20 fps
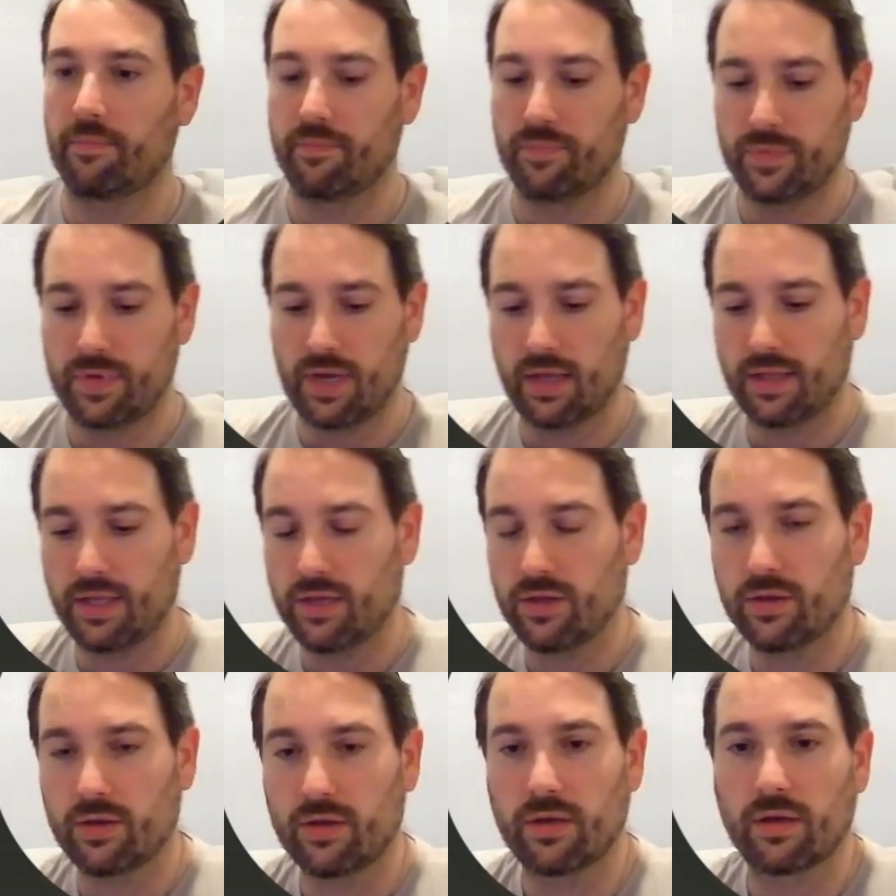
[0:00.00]

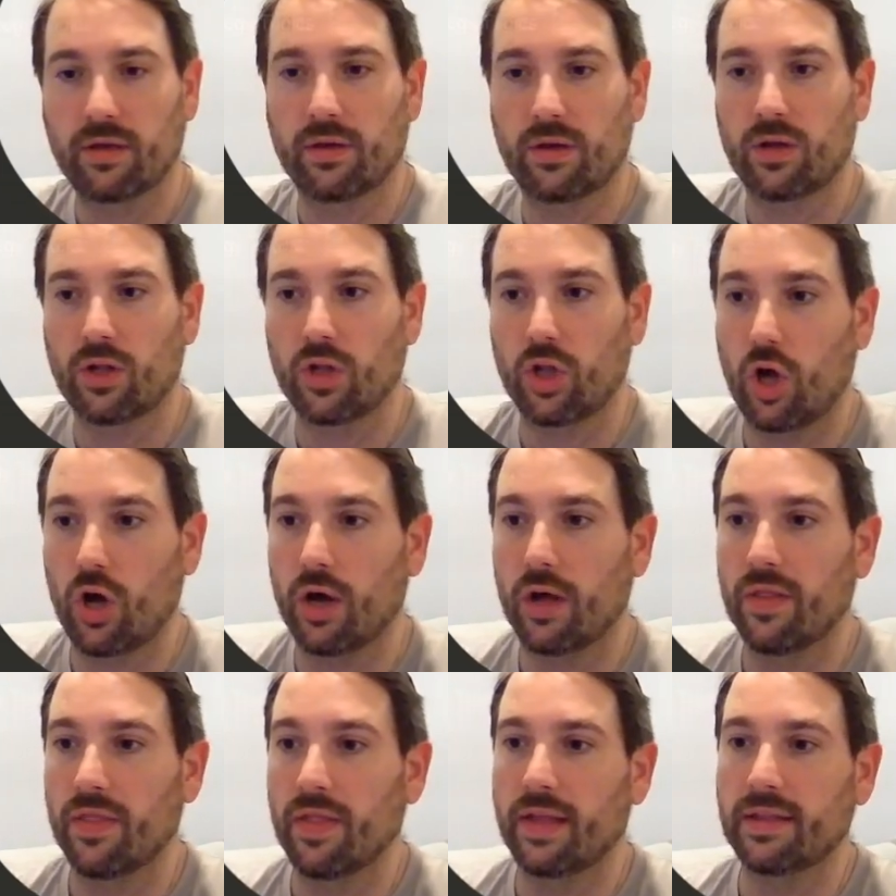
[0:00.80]
telling
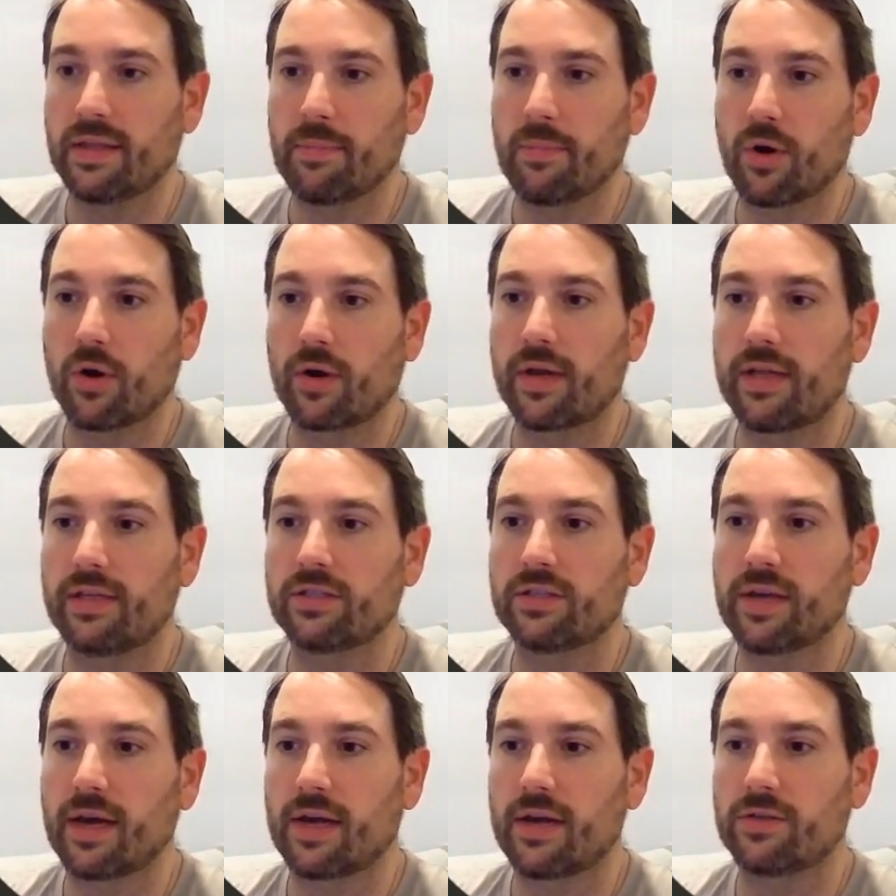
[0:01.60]
Claude that the marketing
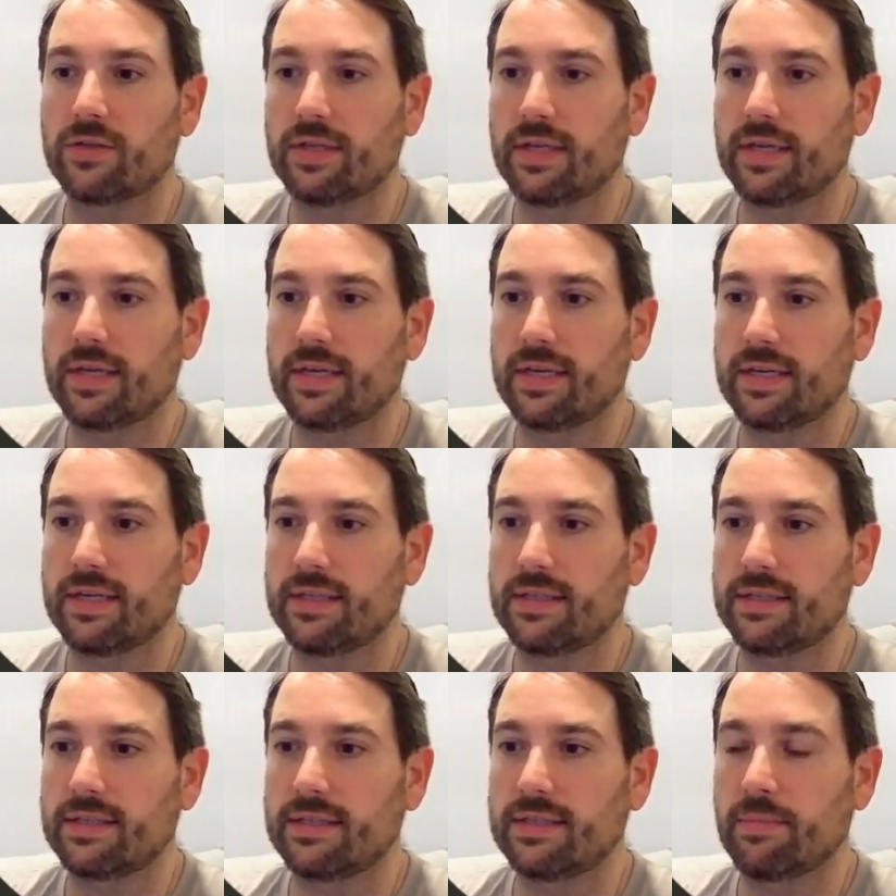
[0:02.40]
strategy
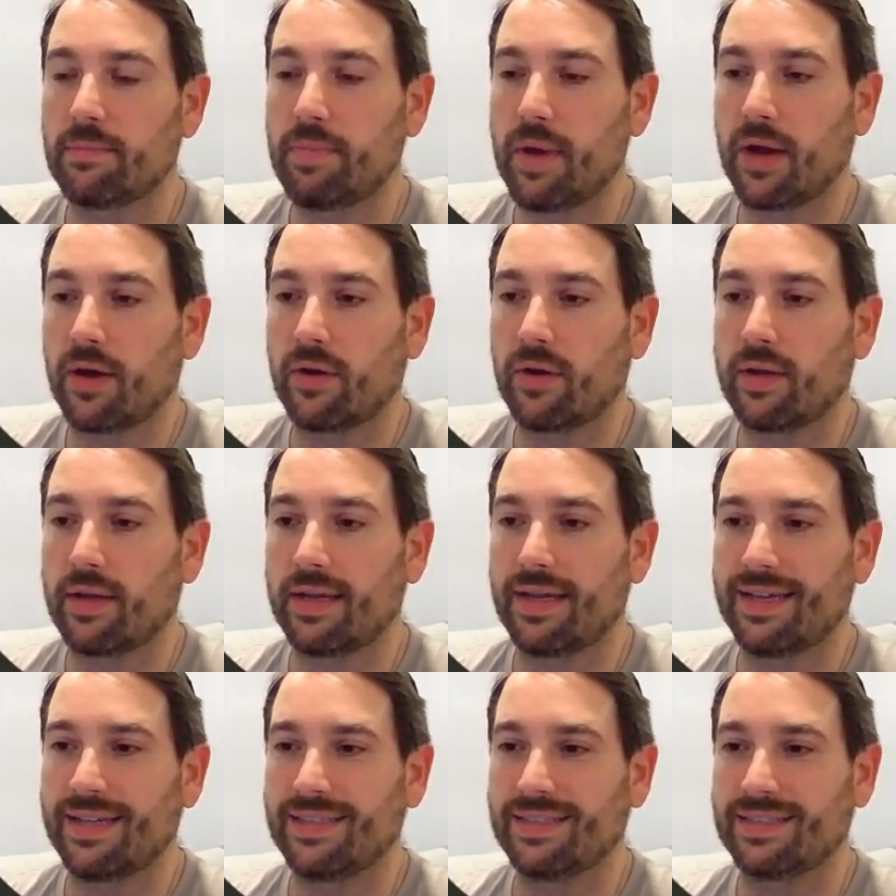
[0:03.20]
is buried
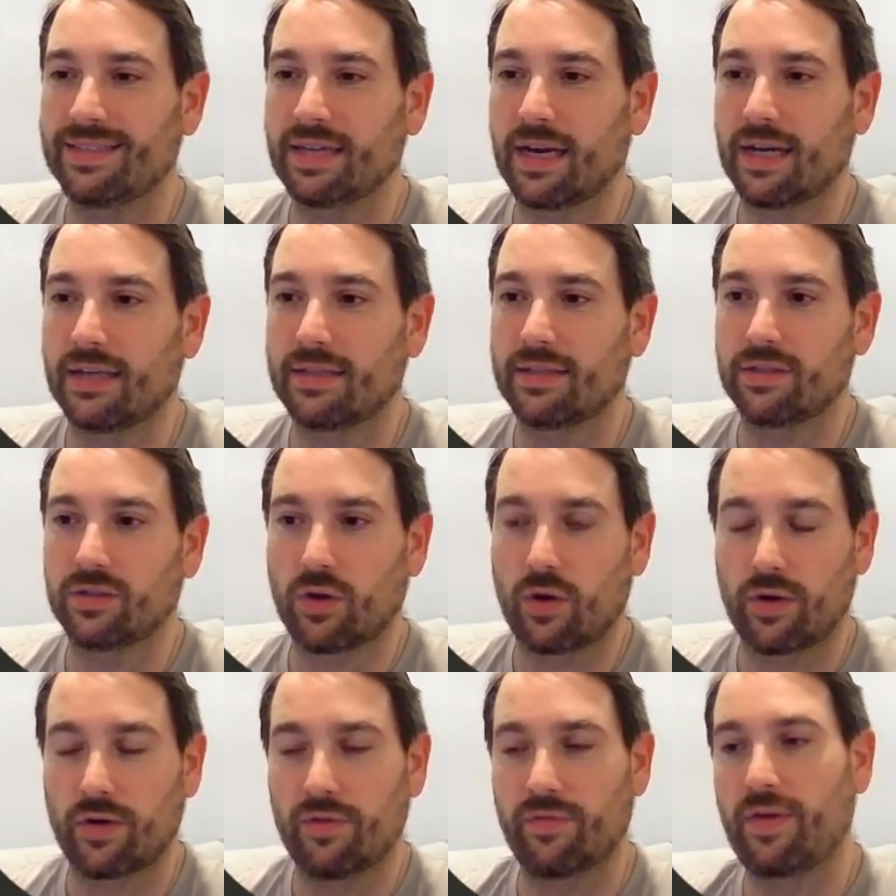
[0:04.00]
inside this
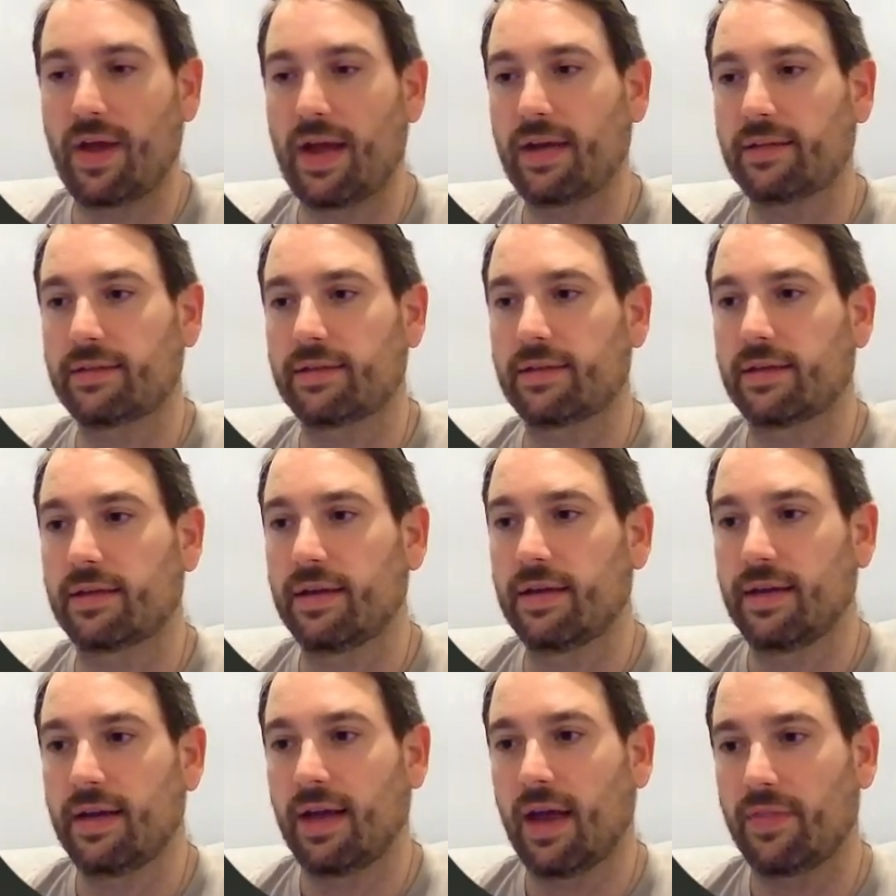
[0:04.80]
artifact
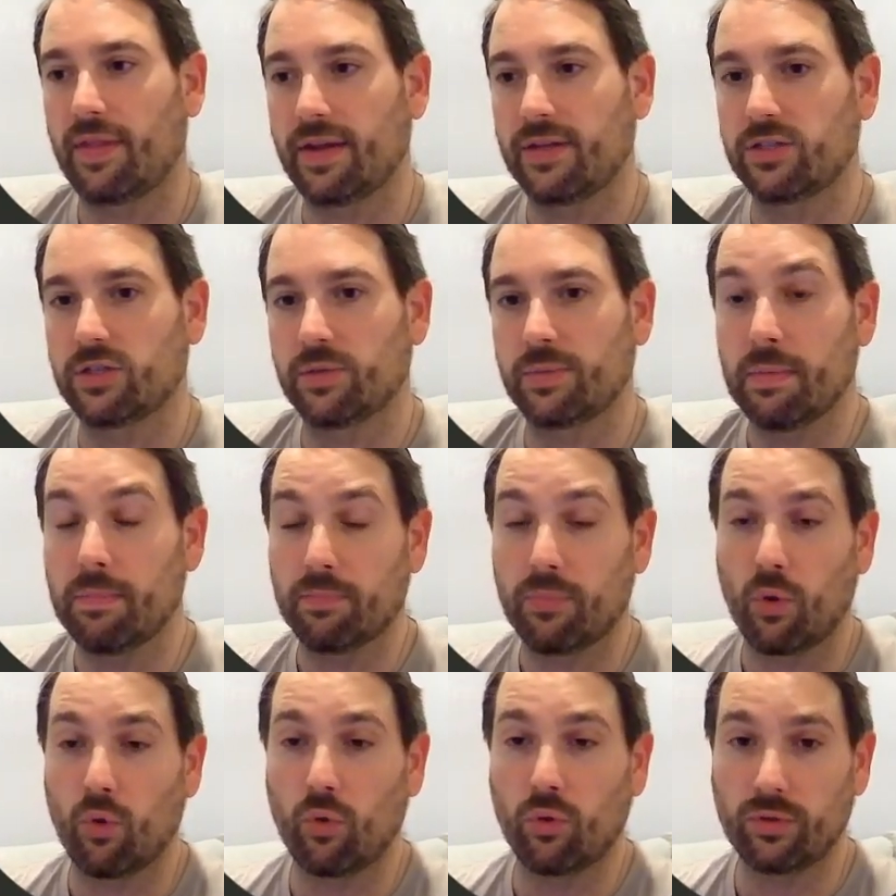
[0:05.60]
and that it should be
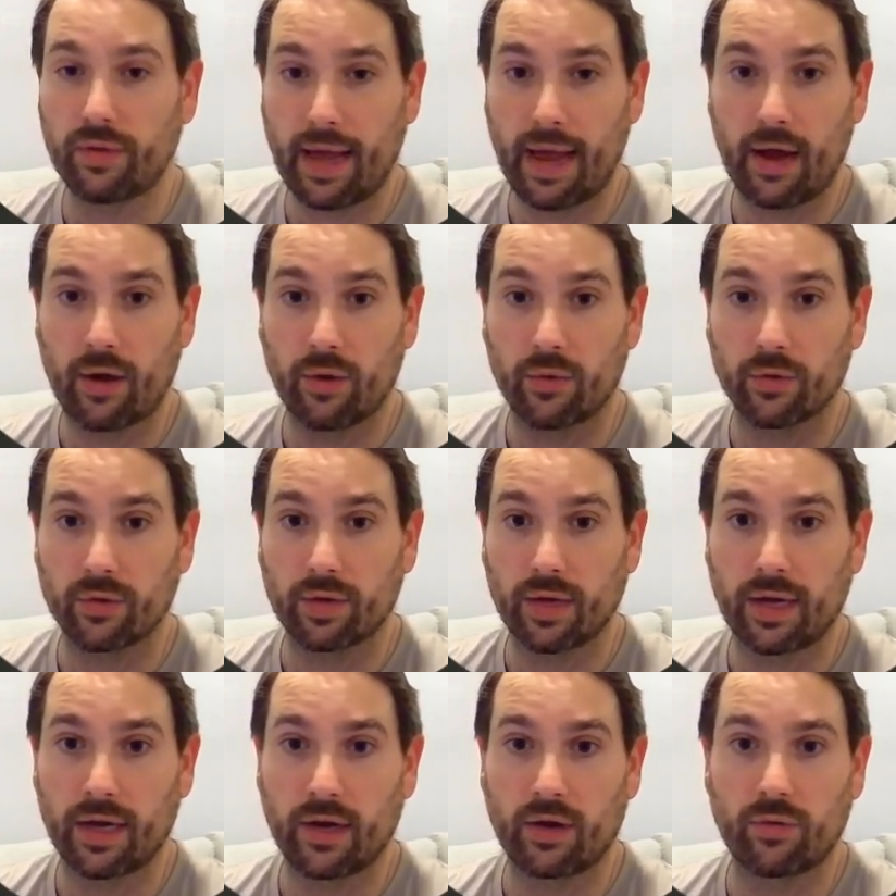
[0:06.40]
pulled out and